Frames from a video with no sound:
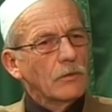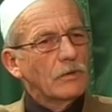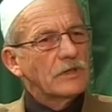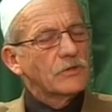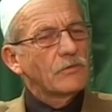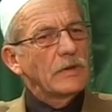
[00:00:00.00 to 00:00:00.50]

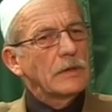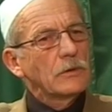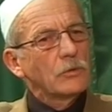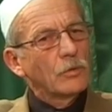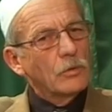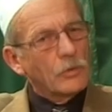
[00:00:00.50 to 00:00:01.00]
which we
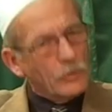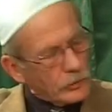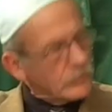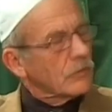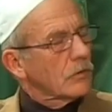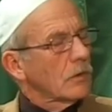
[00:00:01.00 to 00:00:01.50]
do
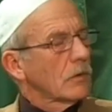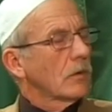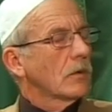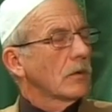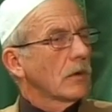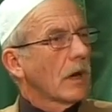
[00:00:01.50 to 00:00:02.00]
not
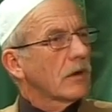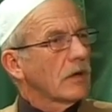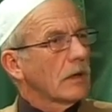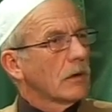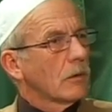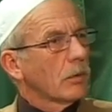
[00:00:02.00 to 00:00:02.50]

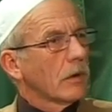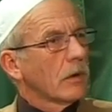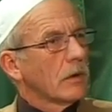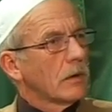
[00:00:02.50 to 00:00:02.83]
agree upon